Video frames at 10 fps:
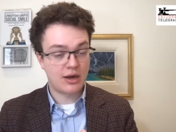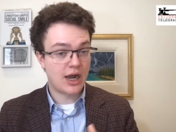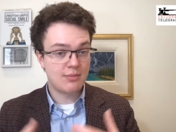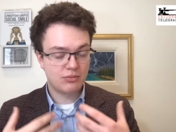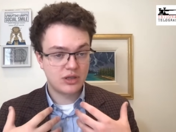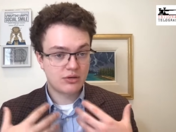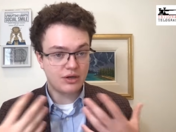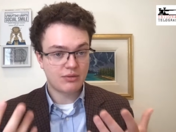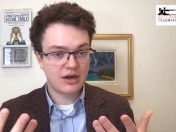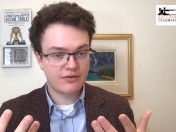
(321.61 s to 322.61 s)
and I'm
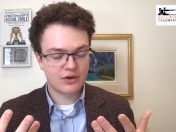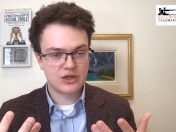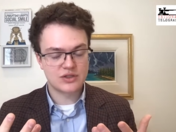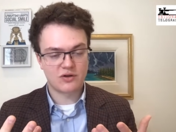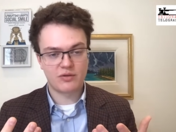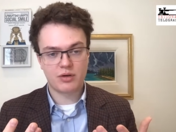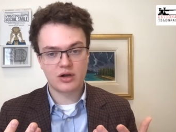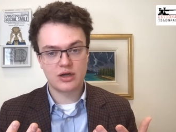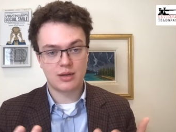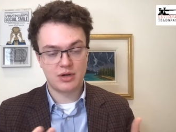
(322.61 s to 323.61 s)
literally running for a Conservative
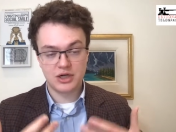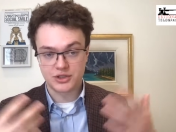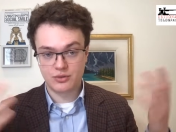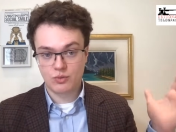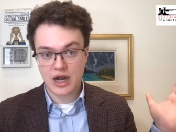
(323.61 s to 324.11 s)
Party nomination,